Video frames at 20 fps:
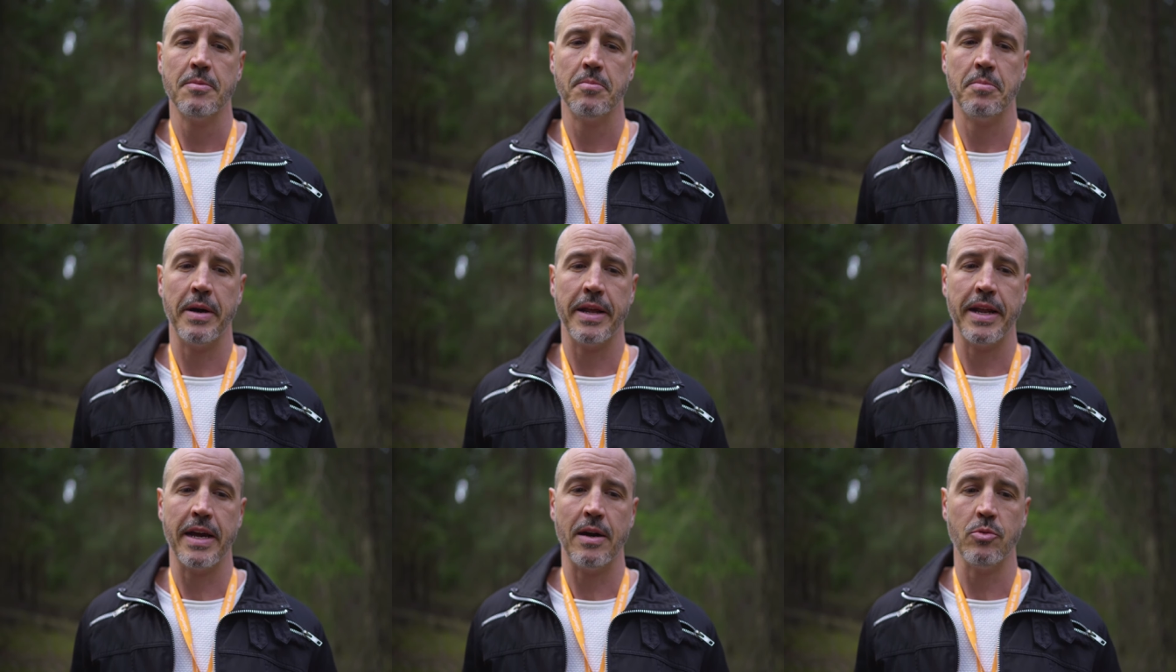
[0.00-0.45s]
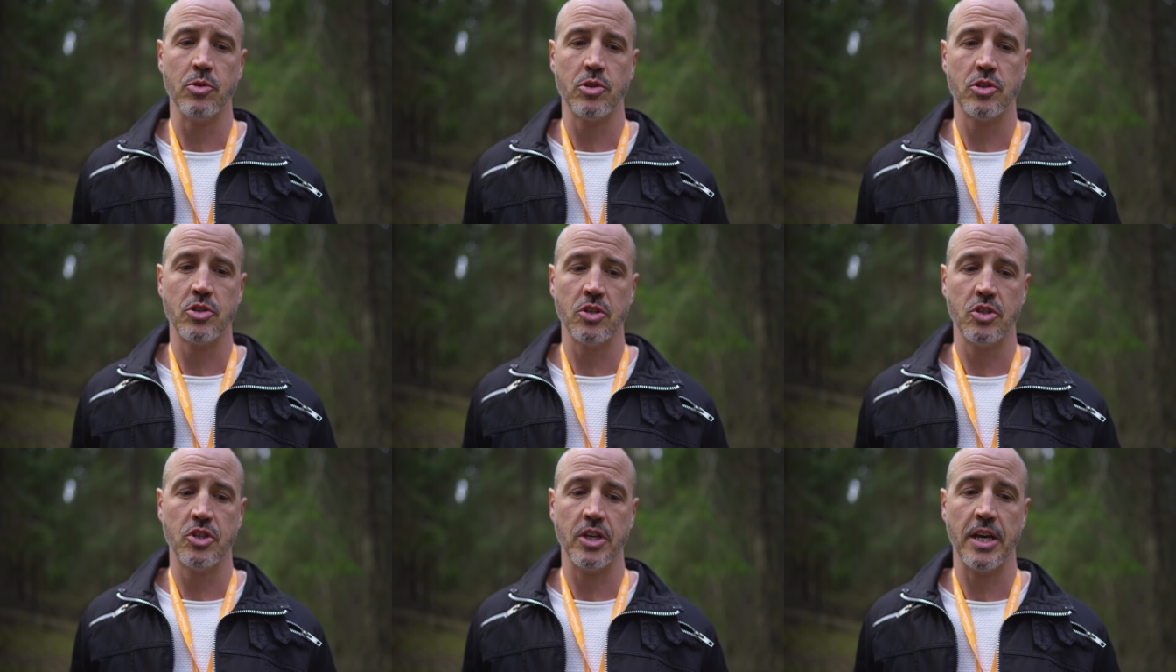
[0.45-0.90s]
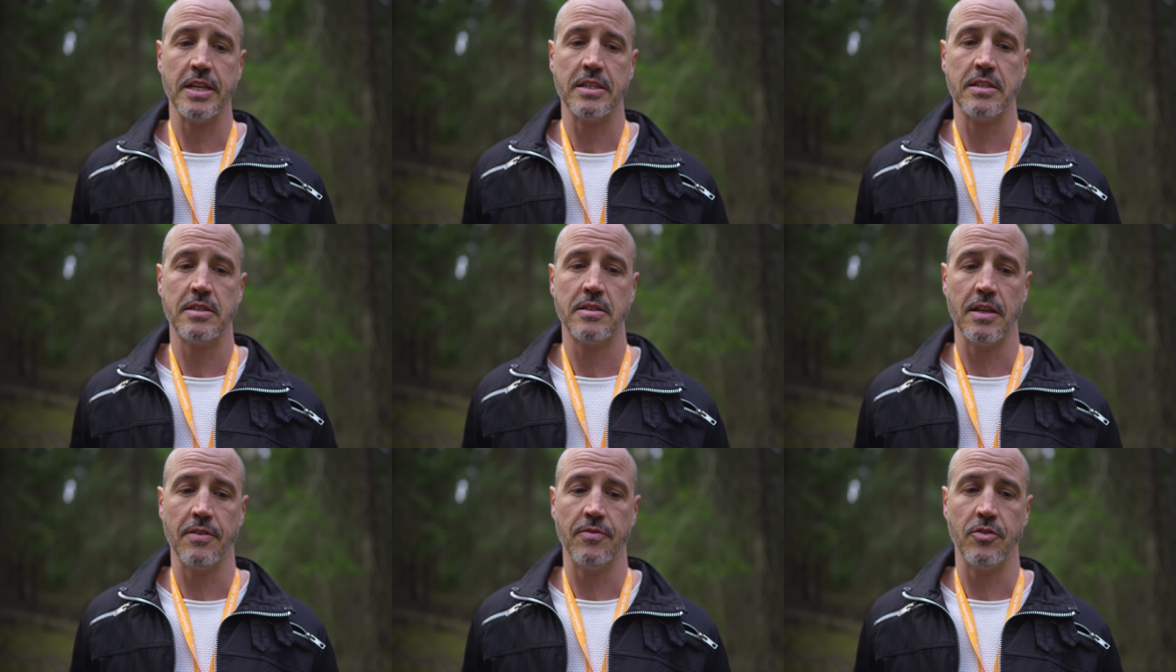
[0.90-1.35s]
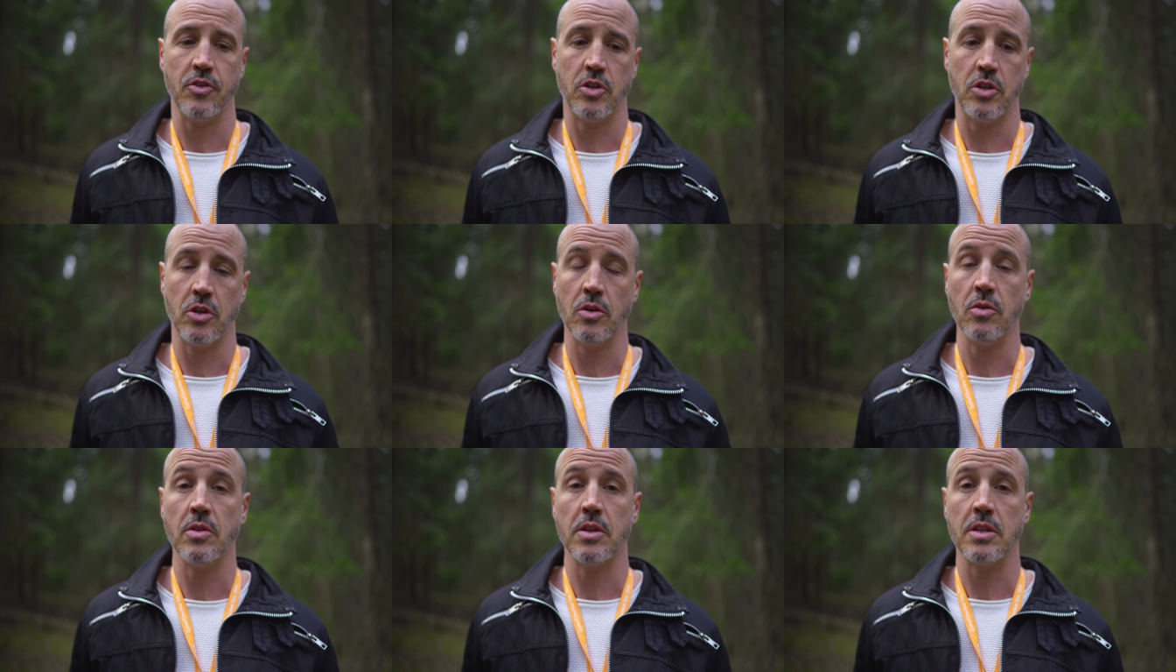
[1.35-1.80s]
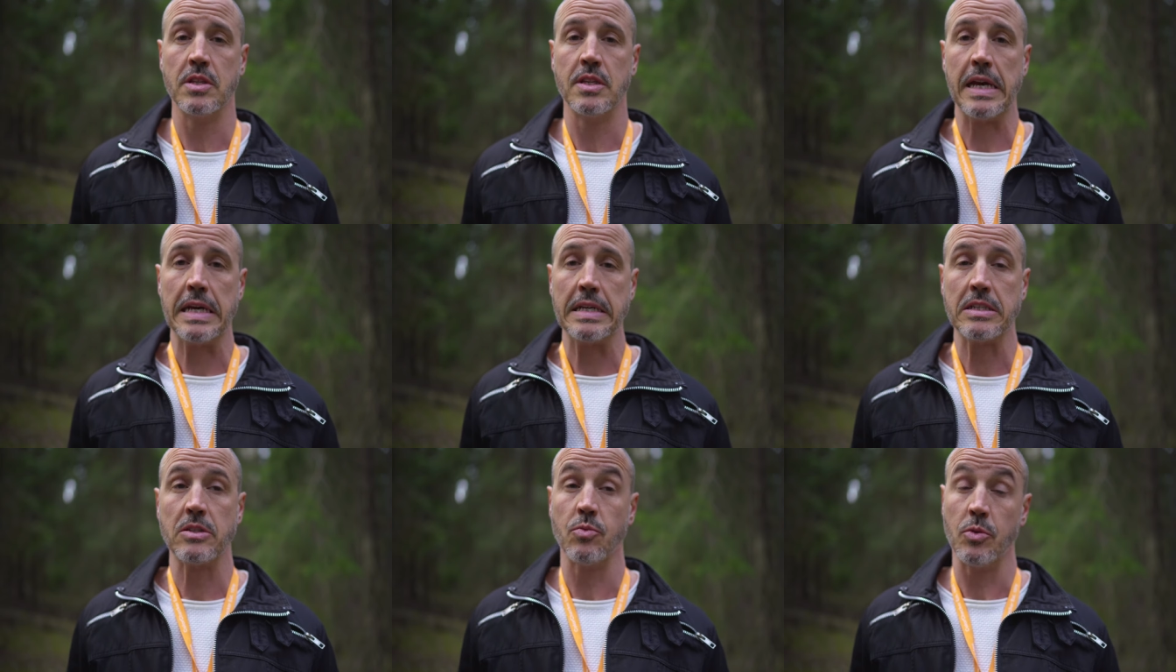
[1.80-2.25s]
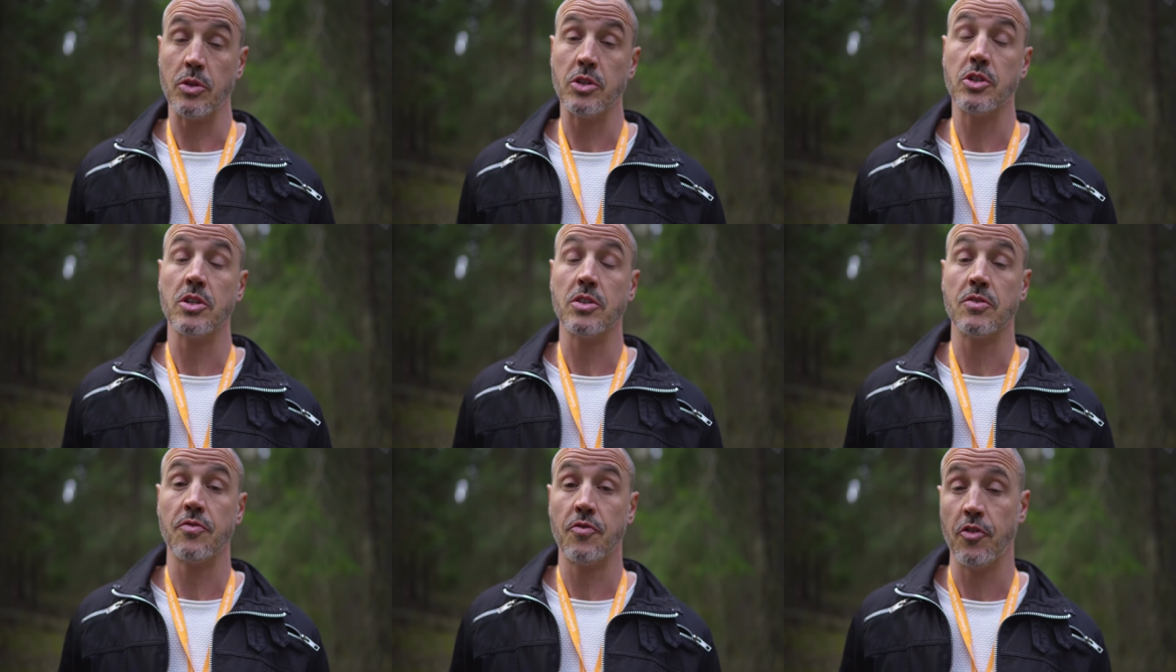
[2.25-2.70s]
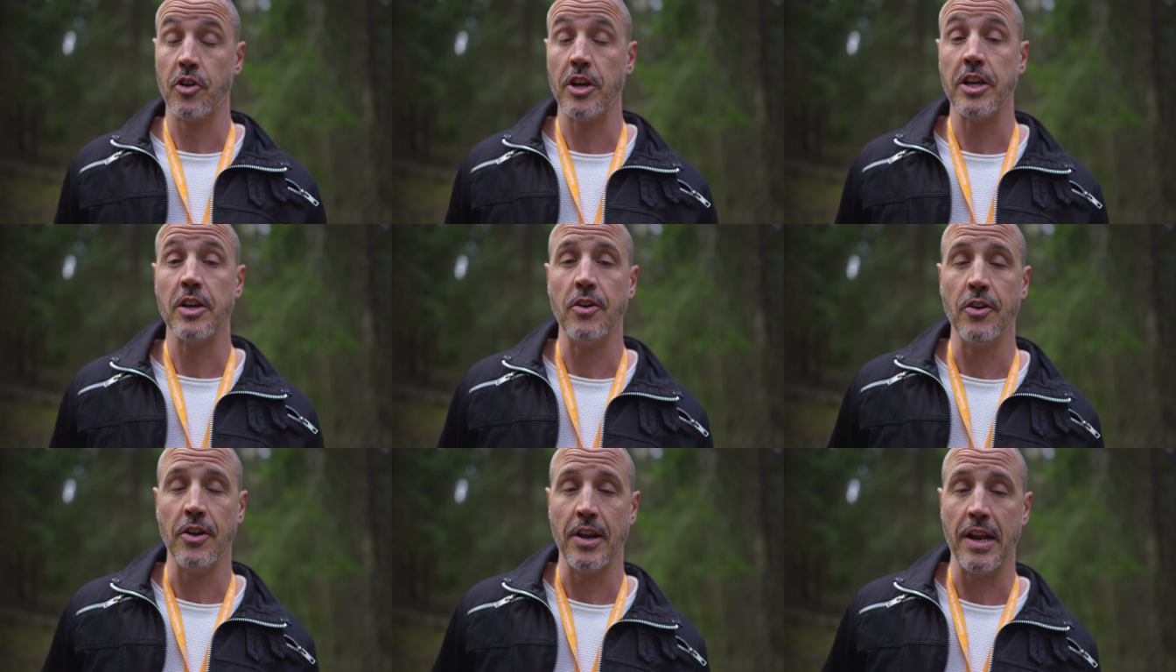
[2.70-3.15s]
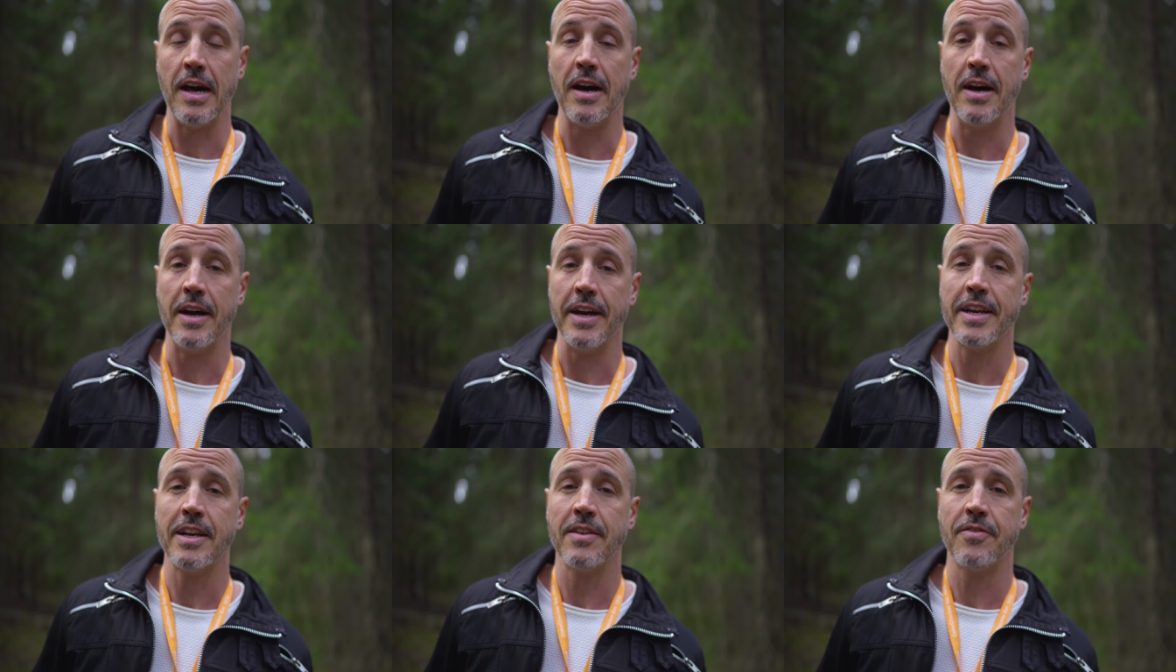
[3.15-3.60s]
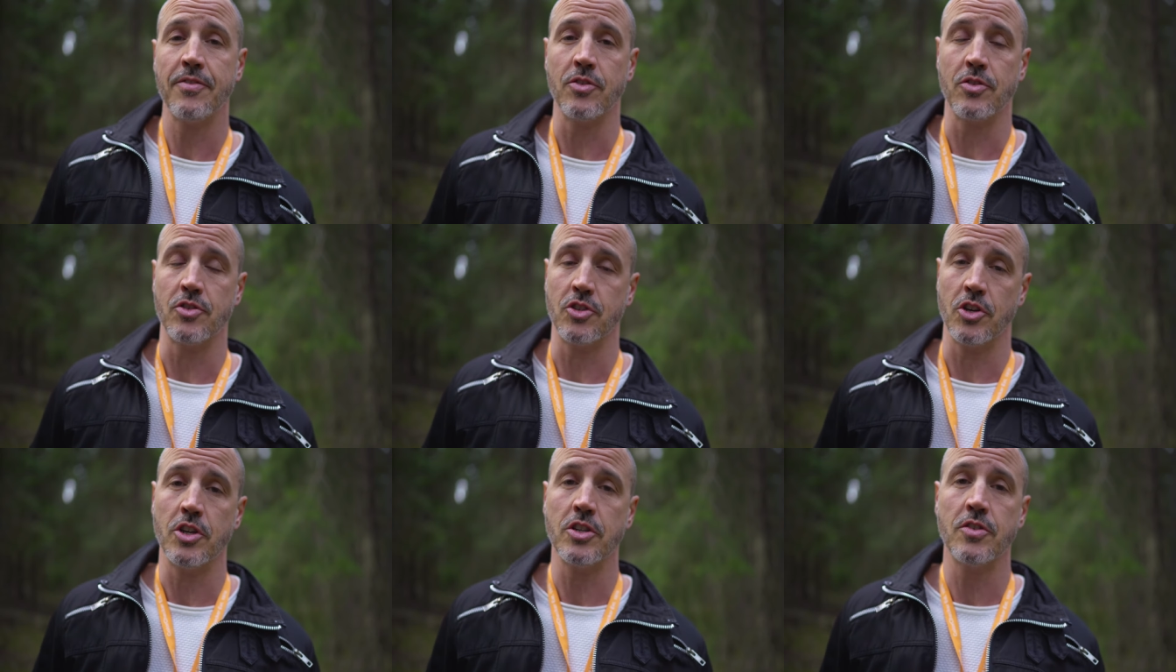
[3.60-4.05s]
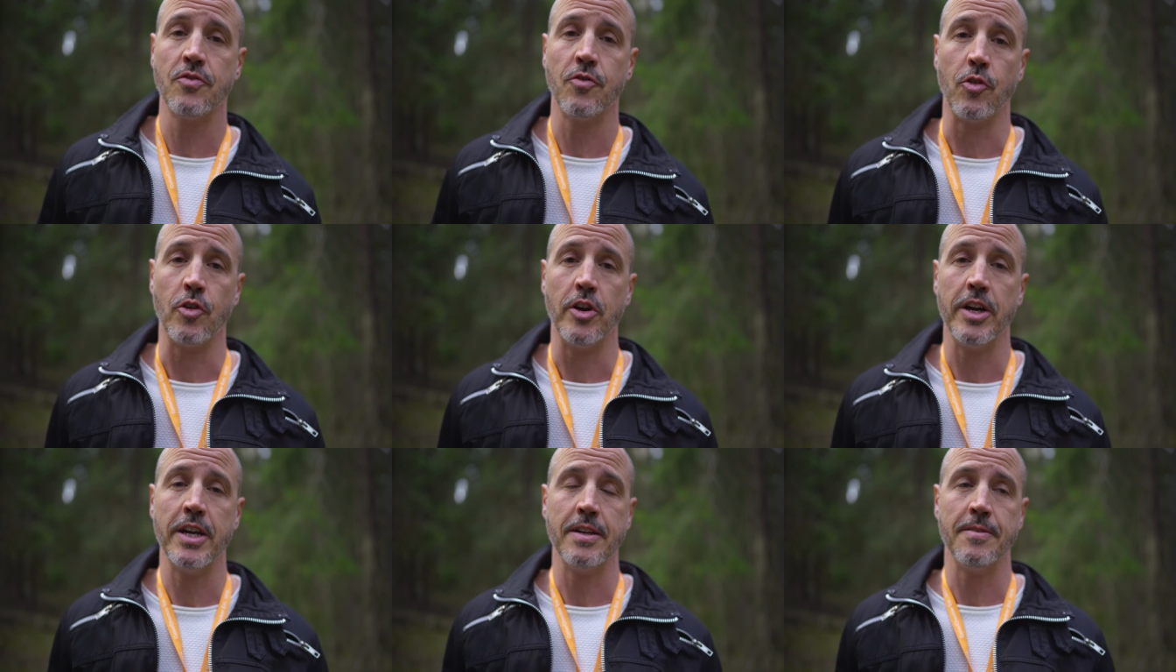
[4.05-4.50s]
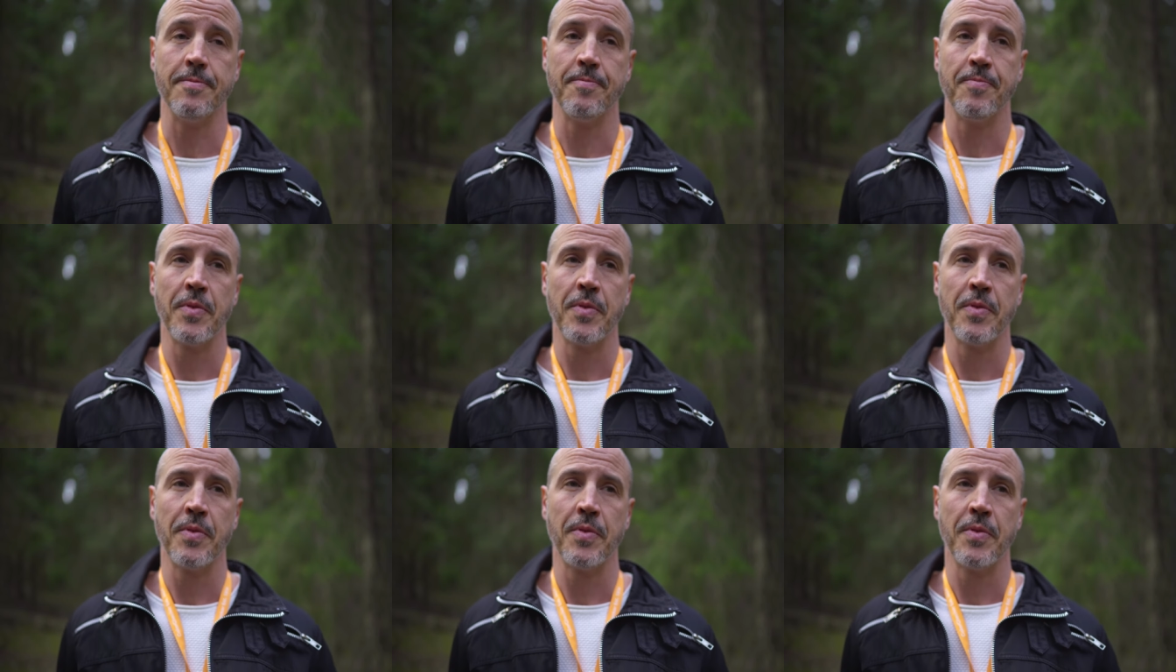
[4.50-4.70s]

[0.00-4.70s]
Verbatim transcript: But I would suggest, if you do the test, which is free online if you search for it,